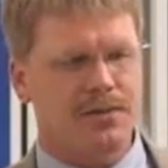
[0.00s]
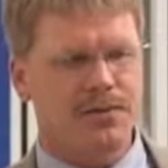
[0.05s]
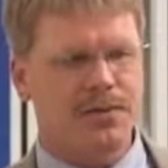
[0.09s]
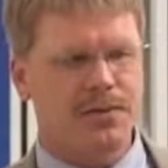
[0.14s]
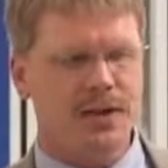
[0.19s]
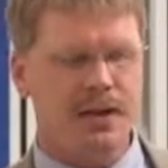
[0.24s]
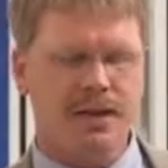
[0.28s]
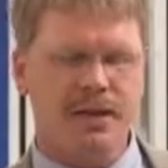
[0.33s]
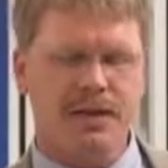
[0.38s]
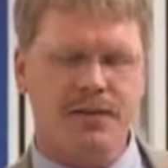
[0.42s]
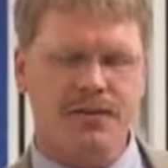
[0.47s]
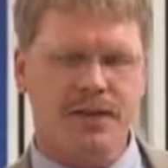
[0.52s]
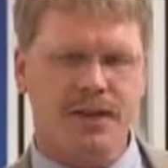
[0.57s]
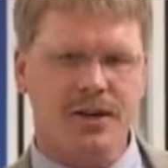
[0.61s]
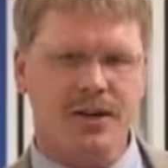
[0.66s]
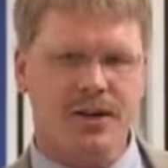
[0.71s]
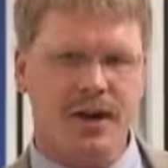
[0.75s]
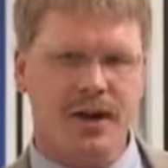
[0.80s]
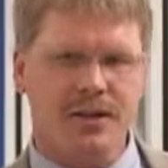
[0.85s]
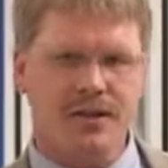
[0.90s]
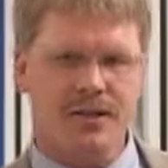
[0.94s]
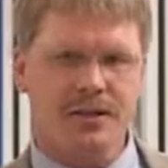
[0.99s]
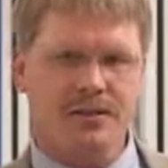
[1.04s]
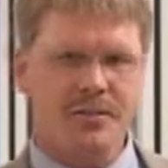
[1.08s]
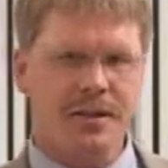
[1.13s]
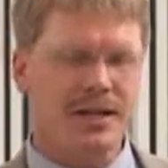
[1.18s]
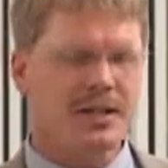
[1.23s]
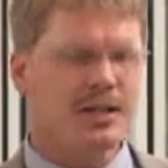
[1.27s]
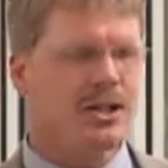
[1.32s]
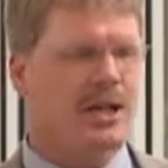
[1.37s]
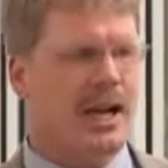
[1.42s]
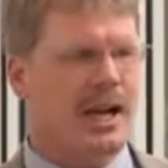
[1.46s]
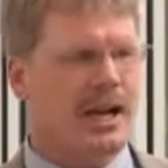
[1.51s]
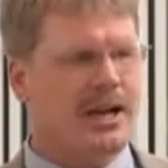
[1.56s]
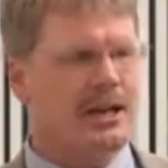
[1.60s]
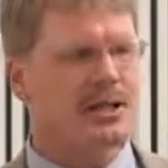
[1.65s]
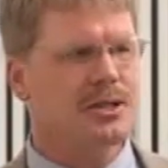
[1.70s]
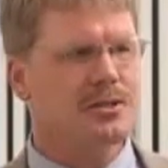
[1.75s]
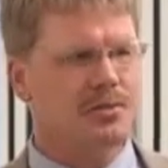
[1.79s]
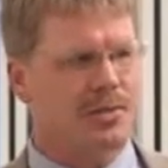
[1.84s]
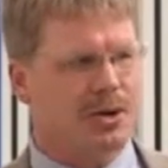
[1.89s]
The configuration may change,